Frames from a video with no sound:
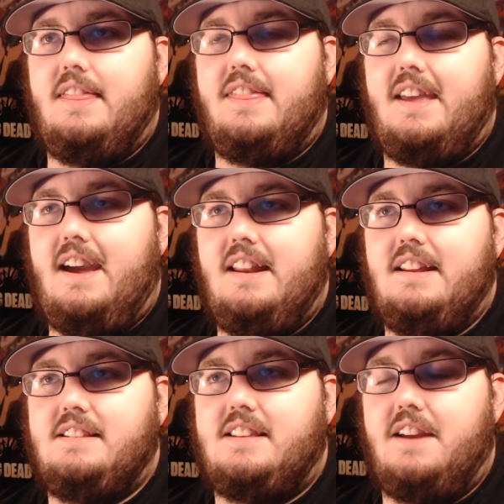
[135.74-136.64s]
That
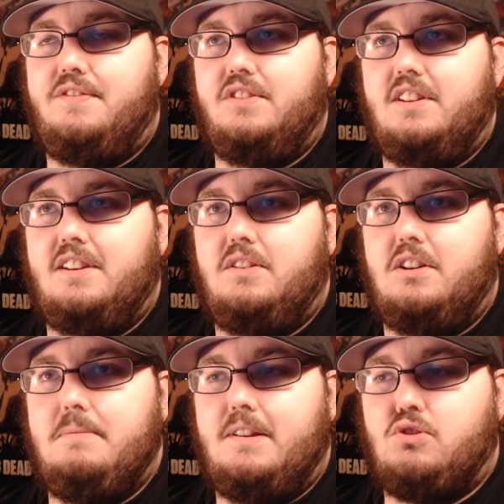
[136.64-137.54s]
is definitely
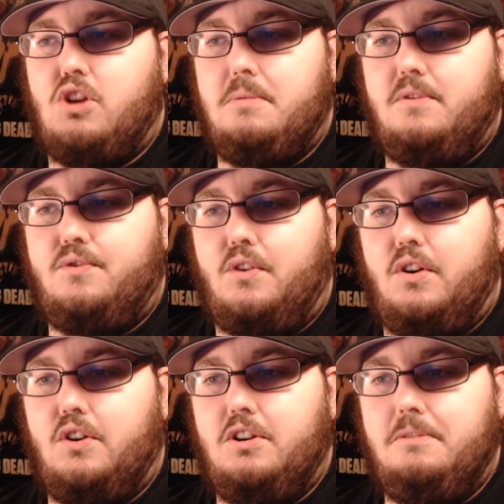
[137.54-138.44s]
going to be trouble for
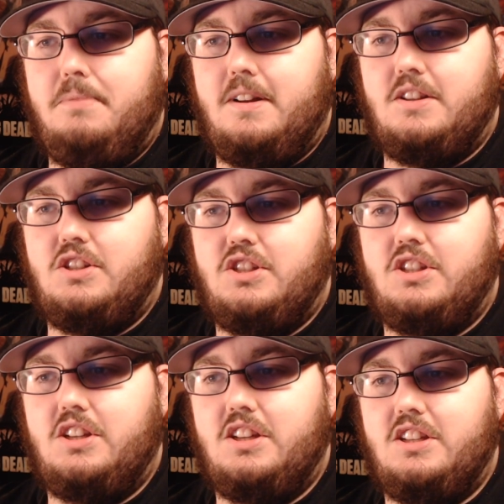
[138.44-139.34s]
her, but
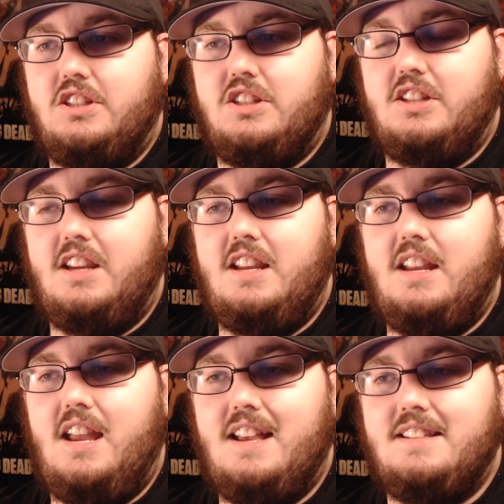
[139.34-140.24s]

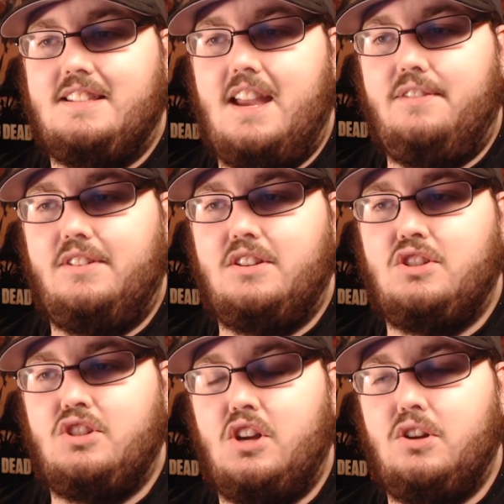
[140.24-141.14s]
she has definitely
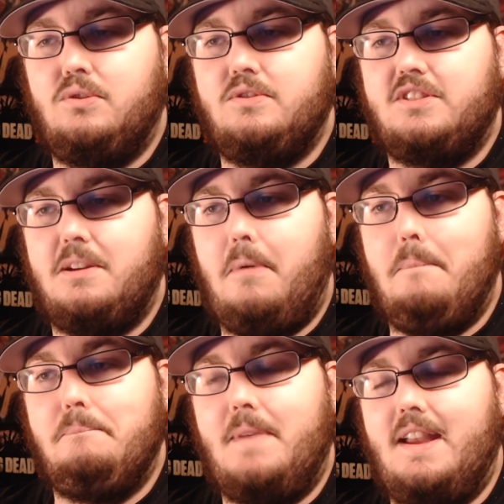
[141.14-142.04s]
shown some
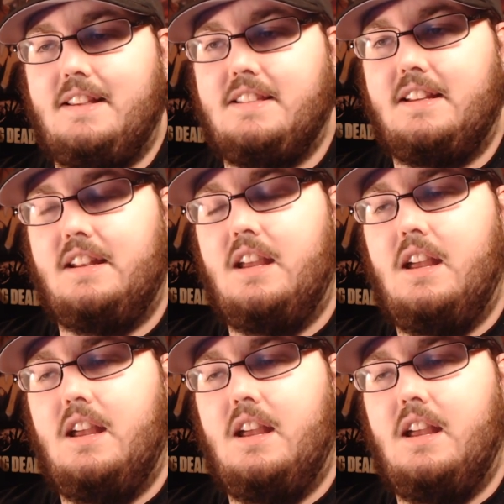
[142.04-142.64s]
amazing